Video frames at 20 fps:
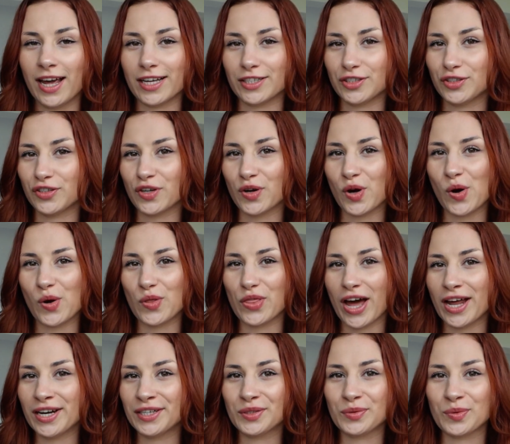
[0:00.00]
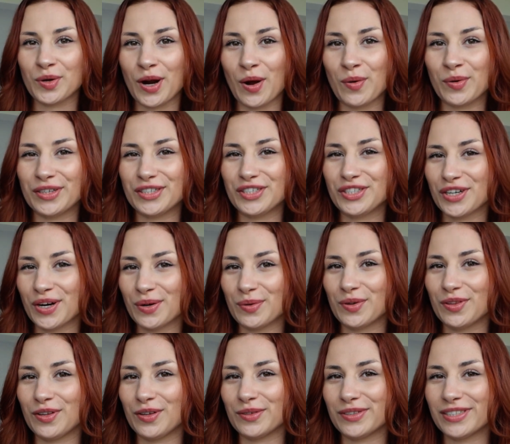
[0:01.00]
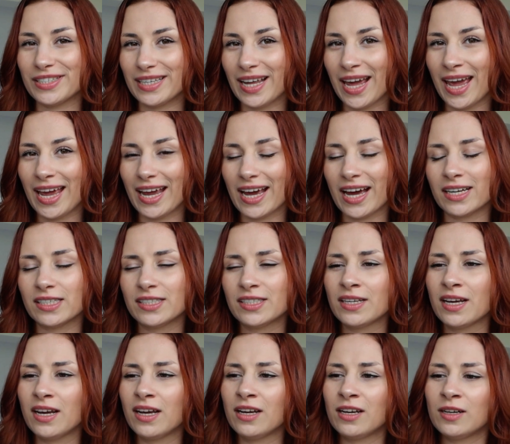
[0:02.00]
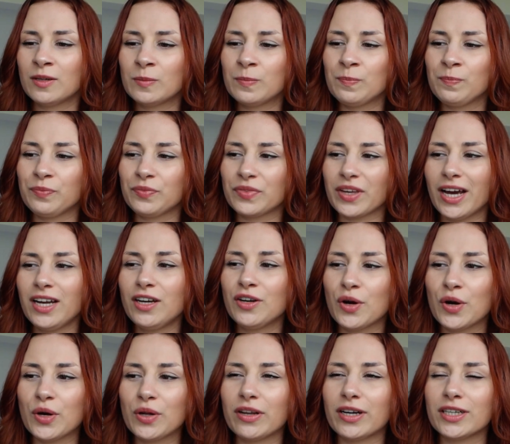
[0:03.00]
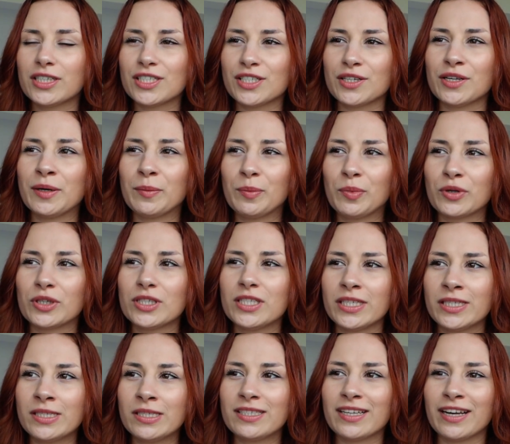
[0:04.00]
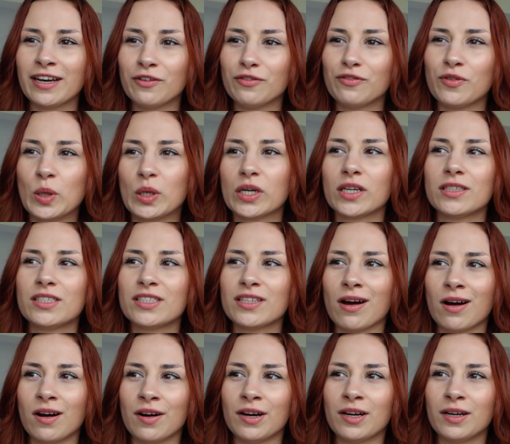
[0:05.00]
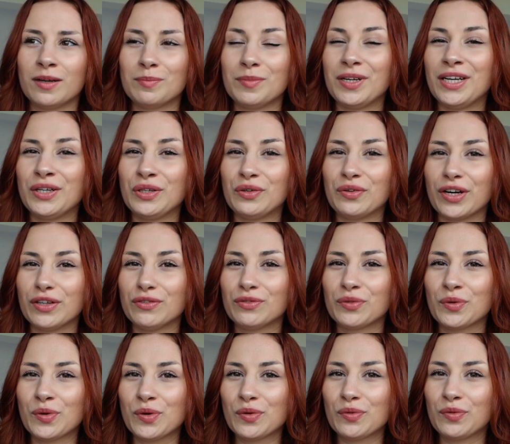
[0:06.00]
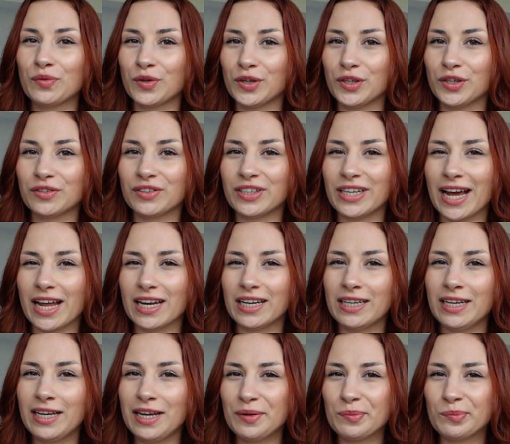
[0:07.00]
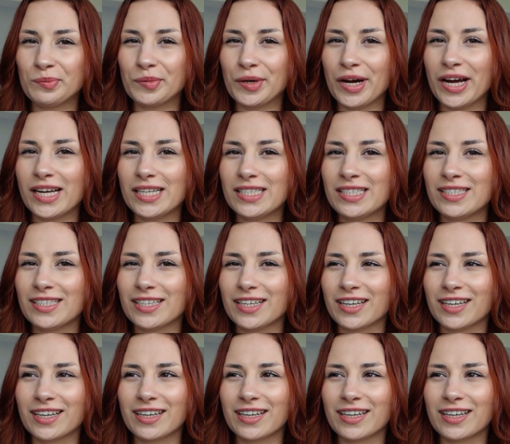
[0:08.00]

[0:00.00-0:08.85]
And so that is what I want to share with you today, as I know there is an importance and a focus on being grateful for your reality, but